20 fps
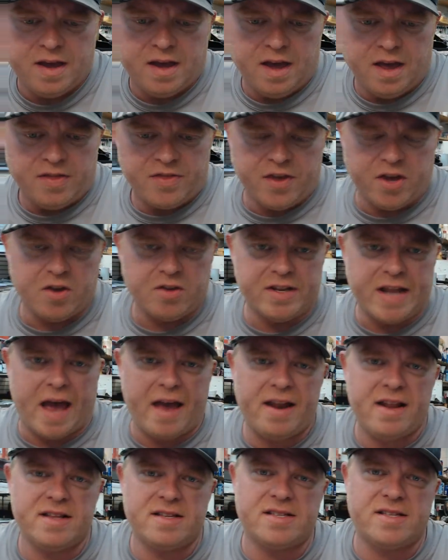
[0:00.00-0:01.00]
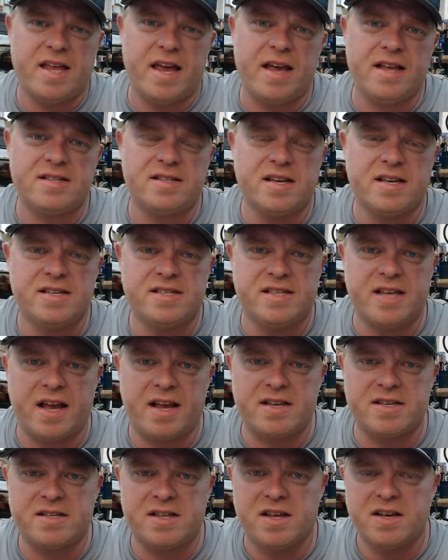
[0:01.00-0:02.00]
The United States
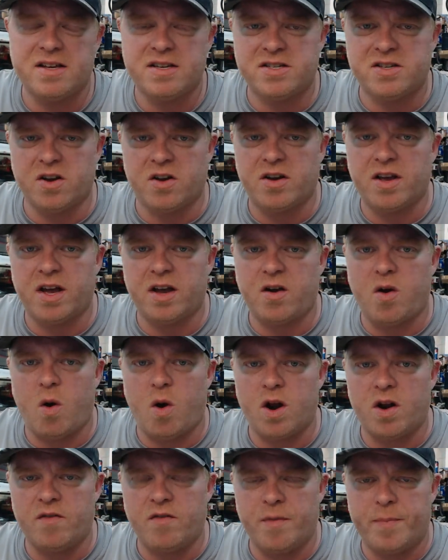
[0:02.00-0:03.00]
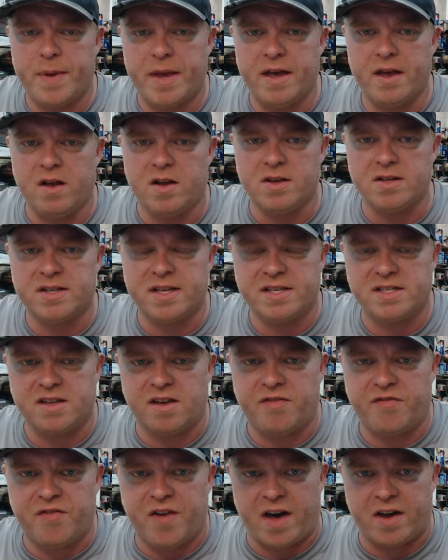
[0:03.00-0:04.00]
6th Circuit Court of Appeals, this is a
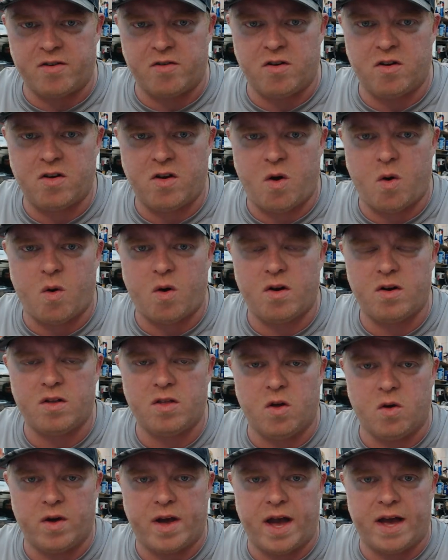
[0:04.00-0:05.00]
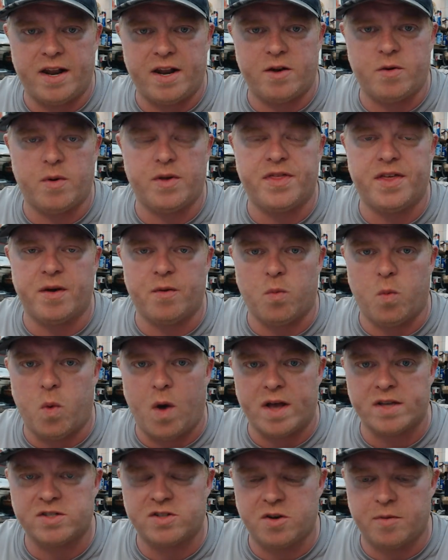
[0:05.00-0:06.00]
federal court located within
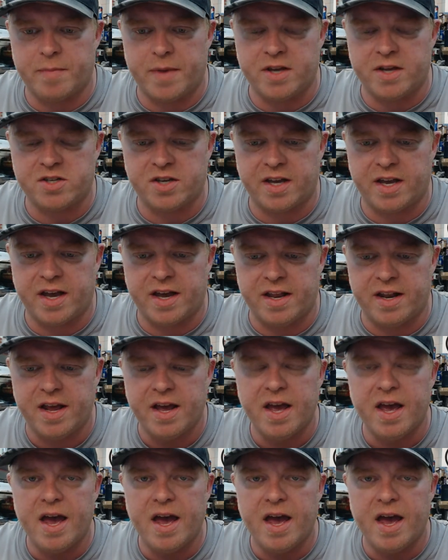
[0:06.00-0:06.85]
western Michigan,